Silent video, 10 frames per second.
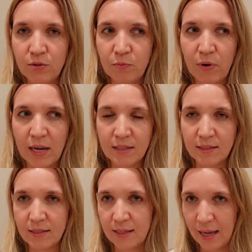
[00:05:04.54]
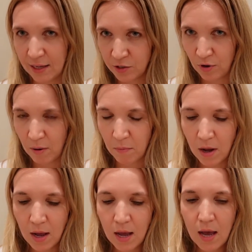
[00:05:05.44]
practice is the hand drum.
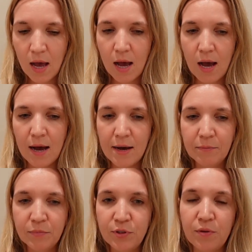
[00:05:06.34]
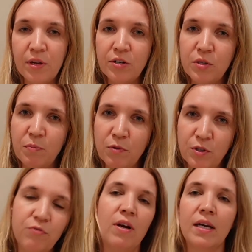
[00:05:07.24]
So they're supposed
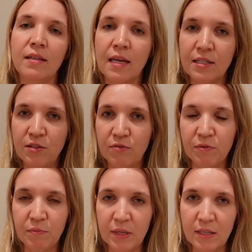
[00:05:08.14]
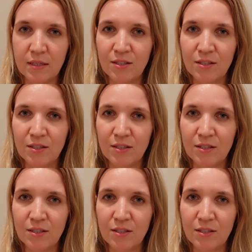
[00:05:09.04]
to recognize different beats.